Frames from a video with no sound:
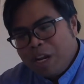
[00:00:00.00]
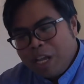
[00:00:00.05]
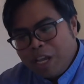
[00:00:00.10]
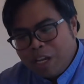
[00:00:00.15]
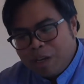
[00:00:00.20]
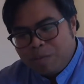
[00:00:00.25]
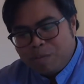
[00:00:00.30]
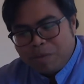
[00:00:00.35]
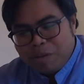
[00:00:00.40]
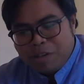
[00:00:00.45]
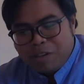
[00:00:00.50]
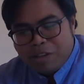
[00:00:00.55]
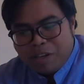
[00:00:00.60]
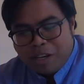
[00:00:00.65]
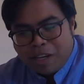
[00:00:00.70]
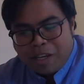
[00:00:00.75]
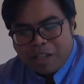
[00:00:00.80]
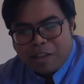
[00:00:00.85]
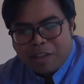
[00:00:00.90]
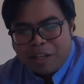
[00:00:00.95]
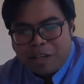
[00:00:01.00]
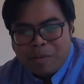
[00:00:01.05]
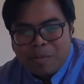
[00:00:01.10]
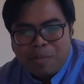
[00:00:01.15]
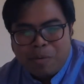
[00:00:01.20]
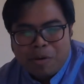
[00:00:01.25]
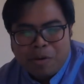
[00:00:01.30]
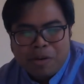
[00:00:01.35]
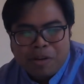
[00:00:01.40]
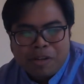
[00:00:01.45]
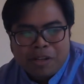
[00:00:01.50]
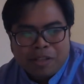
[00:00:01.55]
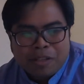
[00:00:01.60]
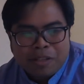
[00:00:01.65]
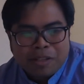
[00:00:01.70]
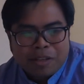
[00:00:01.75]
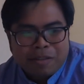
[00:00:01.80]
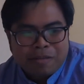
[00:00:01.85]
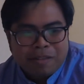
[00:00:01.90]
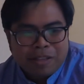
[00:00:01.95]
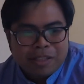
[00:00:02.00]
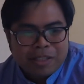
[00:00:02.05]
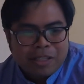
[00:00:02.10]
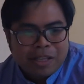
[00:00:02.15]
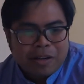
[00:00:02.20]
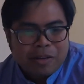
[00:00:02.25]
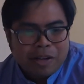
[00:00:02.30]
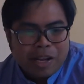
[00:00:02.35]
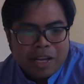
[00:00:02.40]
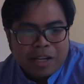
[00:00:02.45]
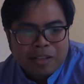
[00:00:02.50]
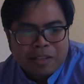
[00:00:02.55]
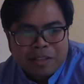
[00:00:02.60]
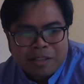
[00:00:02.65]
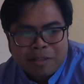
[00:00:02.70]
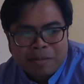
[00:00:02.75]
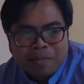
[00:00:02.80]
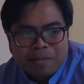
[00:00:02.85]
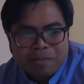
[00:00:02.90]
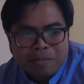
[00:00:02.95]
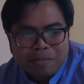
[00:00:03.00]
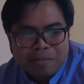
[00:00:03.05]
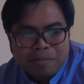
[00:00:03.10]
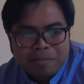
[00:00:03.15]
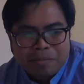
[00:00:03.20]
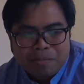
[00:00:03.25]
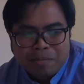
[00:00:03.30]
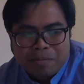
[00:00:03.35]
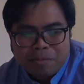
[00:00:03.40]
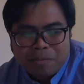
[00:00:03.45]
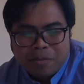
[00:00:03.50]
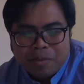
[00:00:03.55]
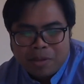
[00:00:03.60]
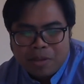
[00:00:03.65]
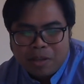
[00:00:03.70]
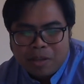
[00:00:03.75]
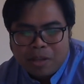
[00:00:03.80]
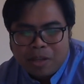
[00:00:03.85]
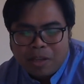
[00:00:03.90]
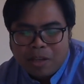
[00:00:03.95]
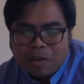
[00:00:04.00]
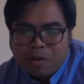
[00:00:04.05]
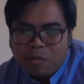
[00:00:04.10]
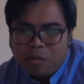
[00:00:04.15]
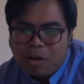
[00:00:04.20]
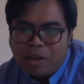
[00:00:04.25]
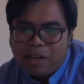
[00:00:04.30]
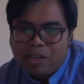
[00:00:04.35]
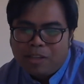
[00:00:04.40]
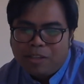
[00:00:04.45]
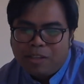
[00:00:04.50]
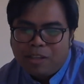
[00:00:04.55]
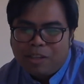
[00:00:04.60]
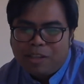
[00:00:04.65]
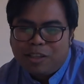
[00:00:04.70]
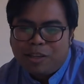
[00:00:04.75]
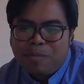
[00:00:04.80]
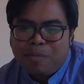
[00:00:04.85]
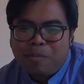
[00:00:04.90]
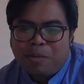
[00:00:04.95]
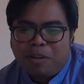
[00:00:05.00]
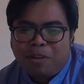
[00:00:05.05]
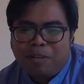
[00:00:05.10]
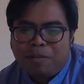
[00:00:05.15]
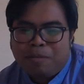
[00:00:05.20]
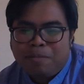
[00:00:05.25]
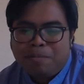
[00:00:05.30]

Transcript: appreciate the importance of this. Now next, what is the symbol?